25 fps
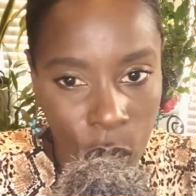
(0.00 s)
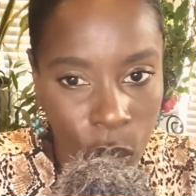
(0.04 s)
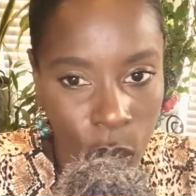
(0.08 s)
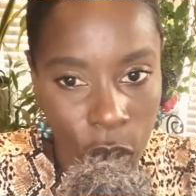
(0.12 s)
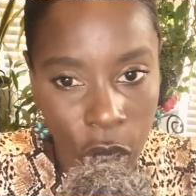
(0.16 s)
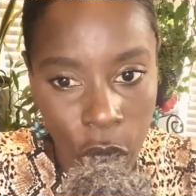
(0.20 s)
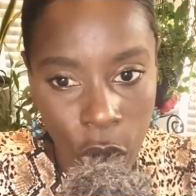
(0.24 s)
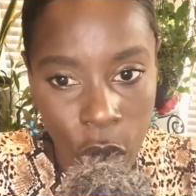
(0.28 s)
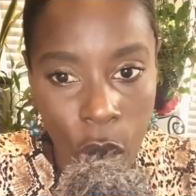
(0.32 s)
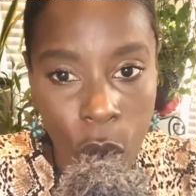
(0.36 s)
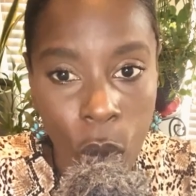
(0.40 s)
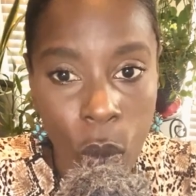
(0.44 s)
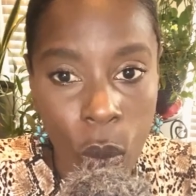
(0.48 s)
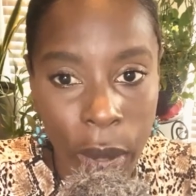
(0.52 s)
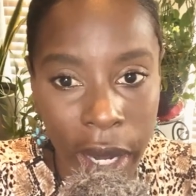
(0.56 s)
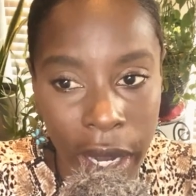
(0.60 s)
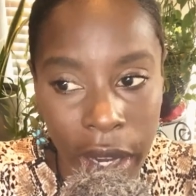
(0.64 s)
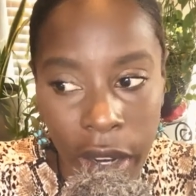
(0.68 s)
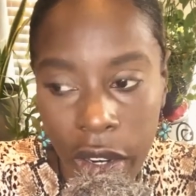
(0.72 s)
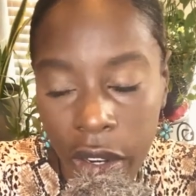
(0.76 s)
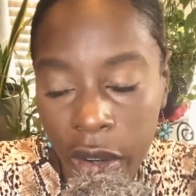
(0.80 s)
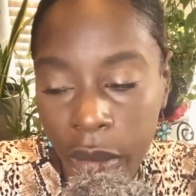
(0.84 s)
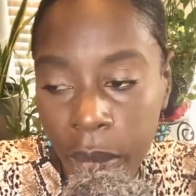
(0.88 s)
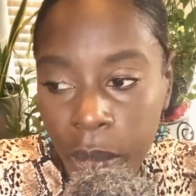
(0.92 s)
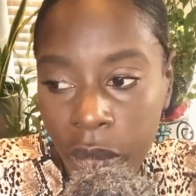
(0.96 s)
you know,
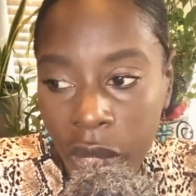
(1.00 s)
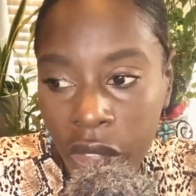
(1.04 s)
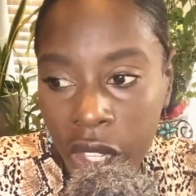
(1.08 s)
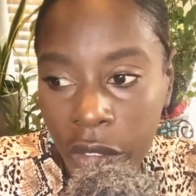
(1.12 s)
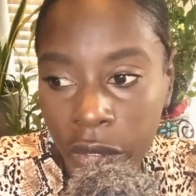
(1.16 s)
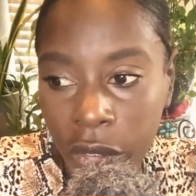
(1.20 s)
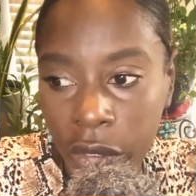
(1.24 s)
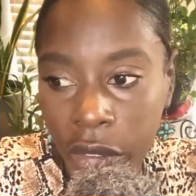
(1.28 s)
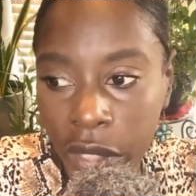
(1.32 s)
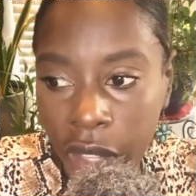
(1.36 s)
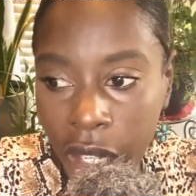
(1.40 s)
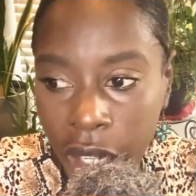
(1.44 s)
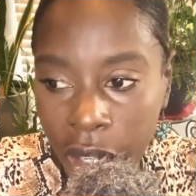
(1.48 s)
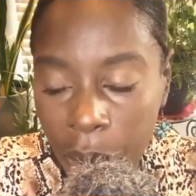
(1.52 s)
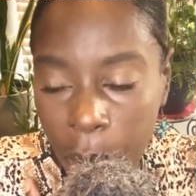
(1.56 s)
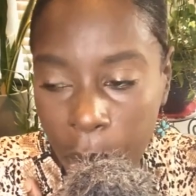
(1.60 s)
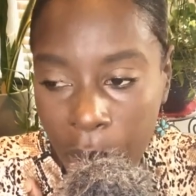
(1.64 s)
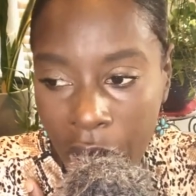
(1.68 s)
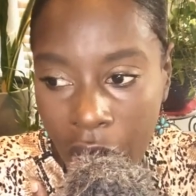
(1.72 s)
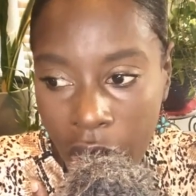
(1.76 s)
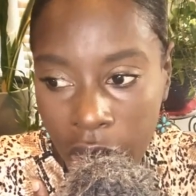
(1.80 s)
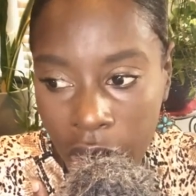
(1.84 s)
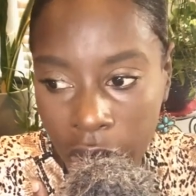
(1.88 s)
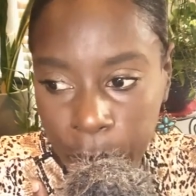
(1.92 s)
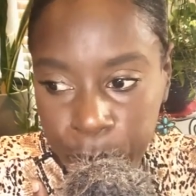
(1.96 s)
weird. If you think
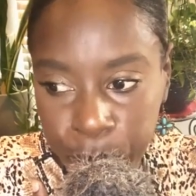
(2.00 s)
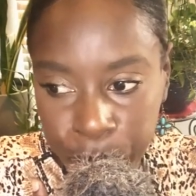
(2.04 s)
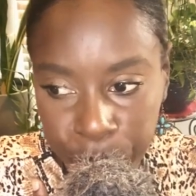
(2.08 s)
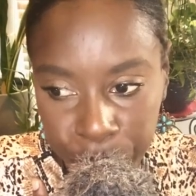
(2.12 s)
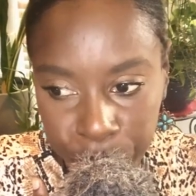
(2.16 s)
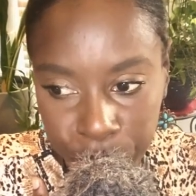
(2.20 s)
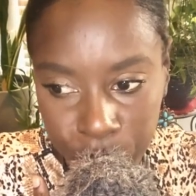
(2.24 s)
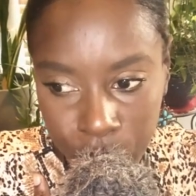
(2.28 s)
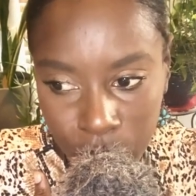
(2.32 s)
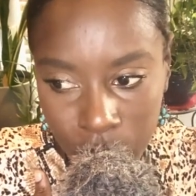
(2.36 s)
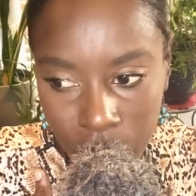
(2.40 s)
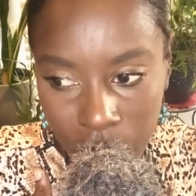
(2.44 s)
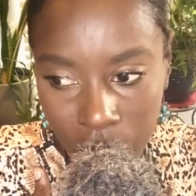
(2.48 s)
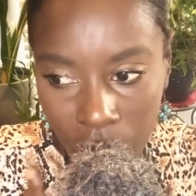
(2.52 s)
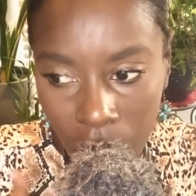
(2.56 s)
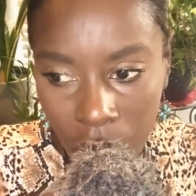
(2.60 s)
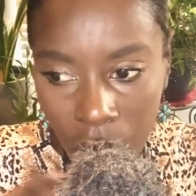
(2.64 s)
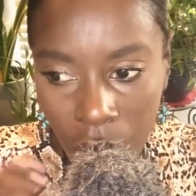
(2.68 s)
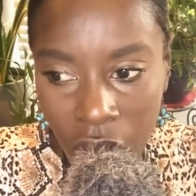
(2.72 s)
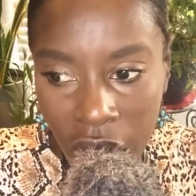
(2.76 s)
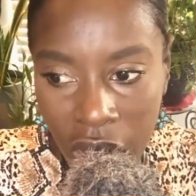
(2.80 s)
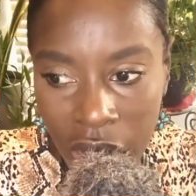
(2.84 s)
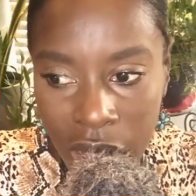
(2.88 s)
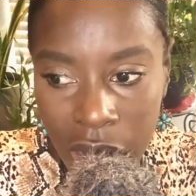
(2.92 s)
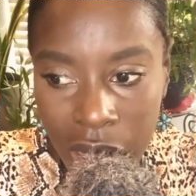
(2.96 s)
about it,
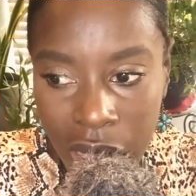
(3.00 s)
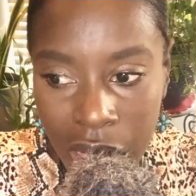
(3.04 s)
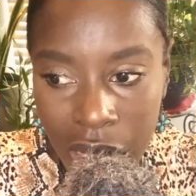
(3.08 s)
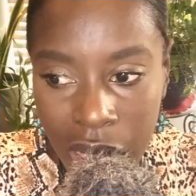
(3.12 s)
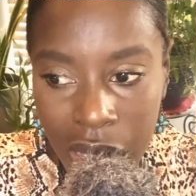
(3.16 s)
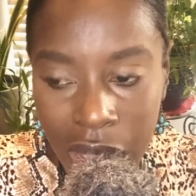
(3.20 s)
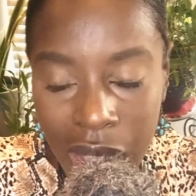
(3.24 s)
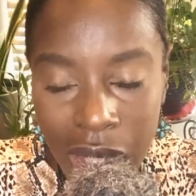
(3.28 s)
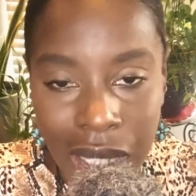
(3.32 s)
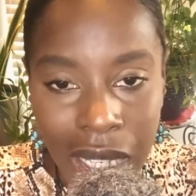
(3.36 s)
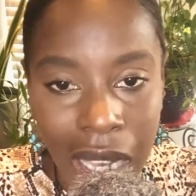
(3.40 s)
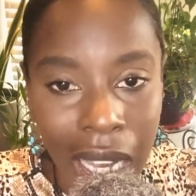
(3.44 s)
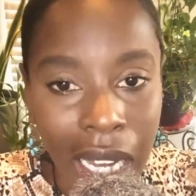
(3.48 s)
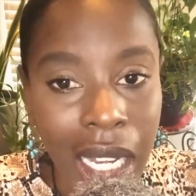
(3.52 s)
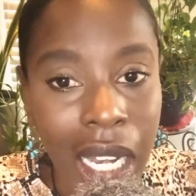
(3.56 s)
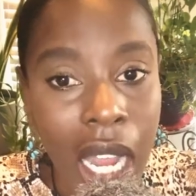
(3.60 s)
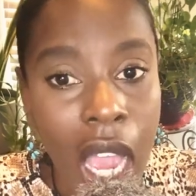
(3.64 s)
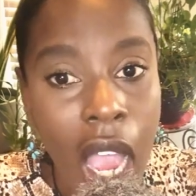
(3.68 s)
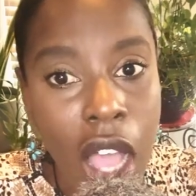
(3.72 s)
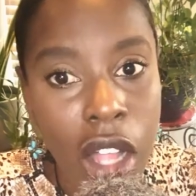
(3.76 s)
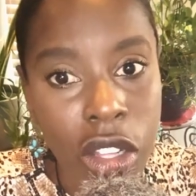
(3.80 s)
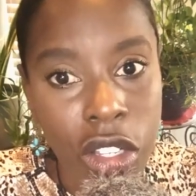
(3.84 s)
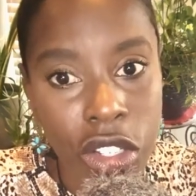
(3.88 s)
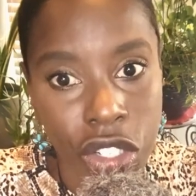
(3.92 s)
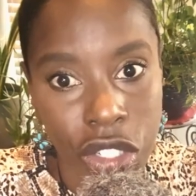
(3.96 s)

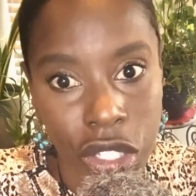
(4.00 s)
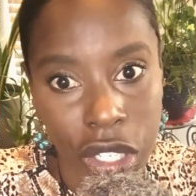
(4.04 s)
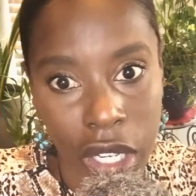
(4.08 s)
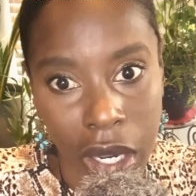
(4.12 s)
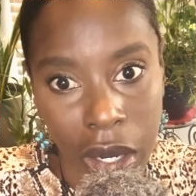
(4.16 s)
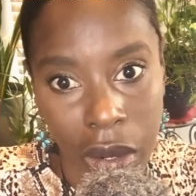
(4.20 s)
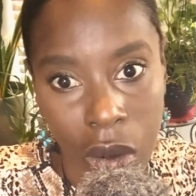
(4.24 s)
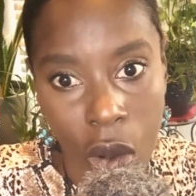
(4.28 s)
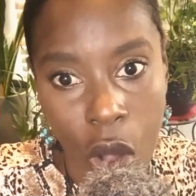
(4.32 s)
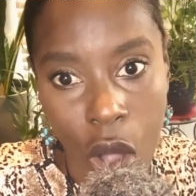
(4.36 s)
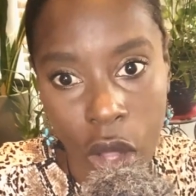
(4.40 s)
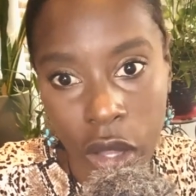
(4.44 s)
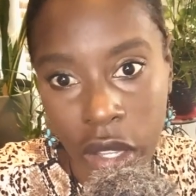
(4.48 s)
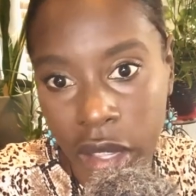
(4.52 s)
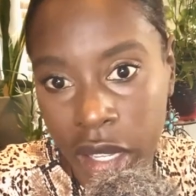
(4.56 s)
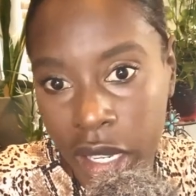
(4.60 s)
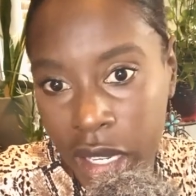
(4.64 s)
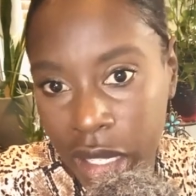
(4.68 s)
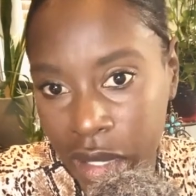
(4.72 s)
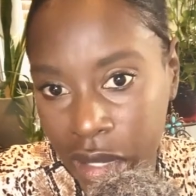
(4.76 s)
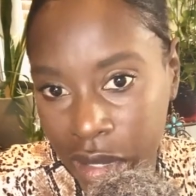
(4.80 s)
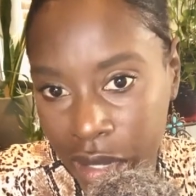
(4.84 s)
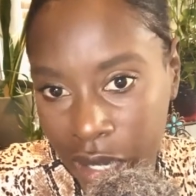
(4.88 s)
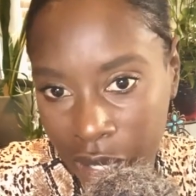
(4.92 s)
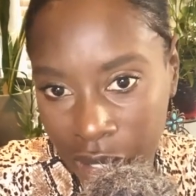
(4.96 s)
technology, all of
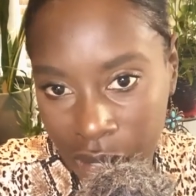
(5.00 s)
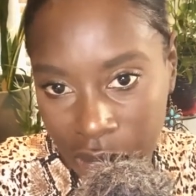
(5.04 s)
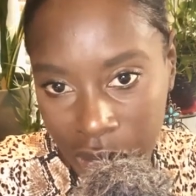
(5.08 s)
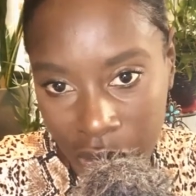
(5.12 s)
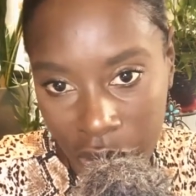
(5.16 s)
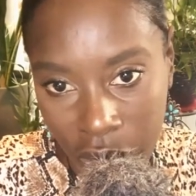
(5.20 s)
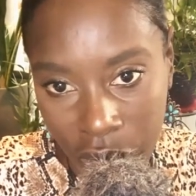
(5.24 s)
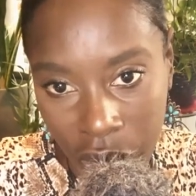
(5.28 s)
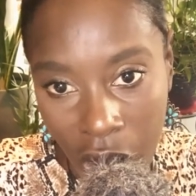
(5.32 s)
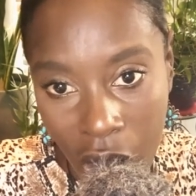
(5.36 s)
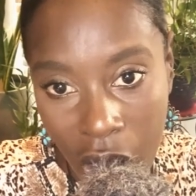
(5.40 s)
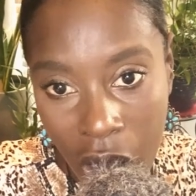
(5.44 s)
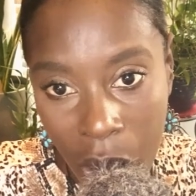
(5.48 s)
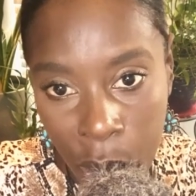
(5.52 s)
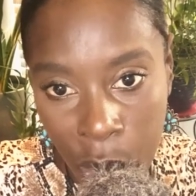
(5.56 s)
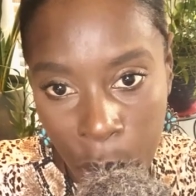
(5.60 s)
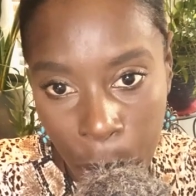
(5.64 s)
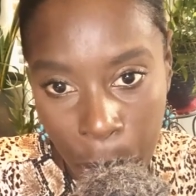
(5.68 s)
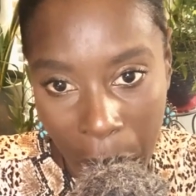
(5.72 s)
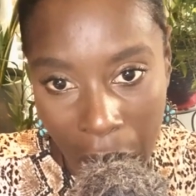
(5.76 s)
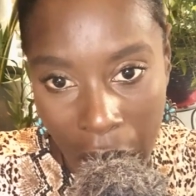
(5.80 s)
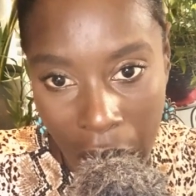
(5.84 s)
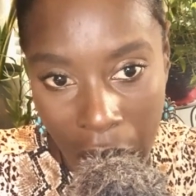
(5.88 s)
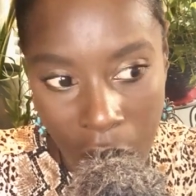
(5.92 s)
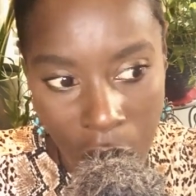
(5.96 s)
these things that have come
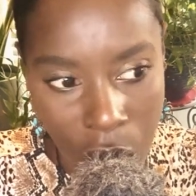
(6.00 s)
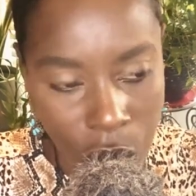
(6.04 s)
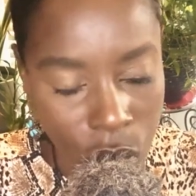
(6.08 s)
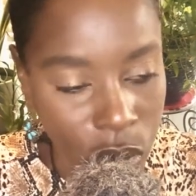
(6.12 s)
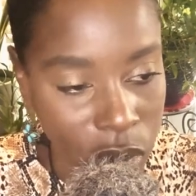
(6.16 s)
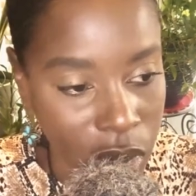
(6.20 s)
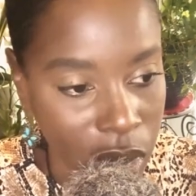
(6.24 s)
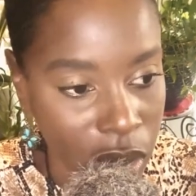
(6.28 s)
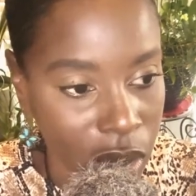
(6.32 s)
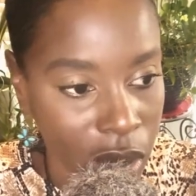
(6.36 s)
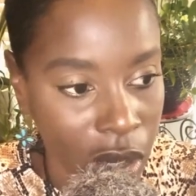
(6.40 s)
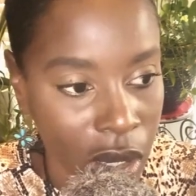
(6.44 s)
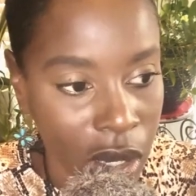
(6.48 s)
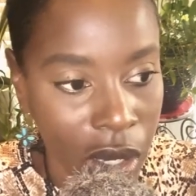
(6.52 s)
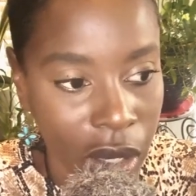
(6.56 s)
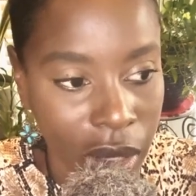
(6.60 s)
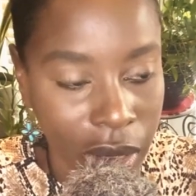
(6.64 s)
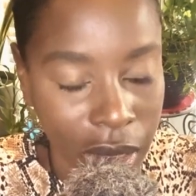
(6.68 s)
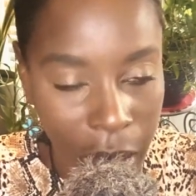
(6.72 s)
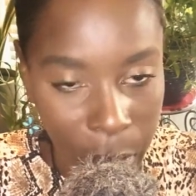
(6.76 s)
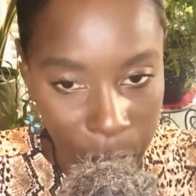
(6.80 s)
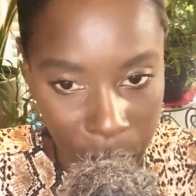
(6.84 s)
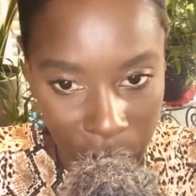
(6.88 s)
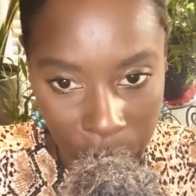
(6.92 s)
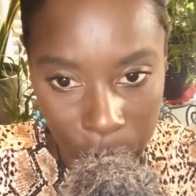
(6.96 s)
about
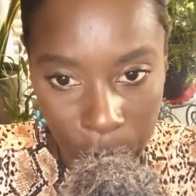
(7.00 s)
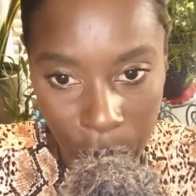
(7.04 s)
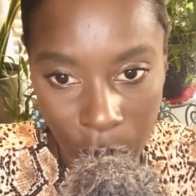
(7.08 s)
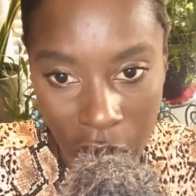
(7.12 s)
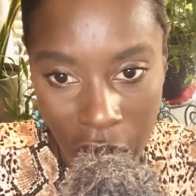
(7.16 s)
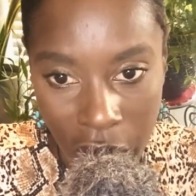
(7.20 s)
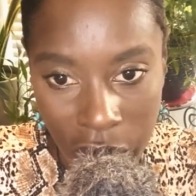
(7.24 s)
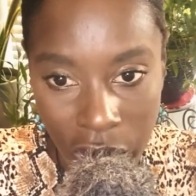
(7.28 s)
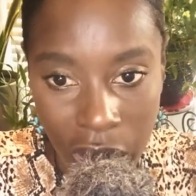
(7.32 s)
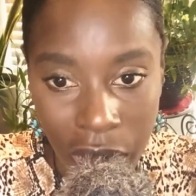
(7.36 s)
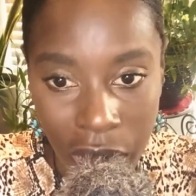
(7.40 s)
that people have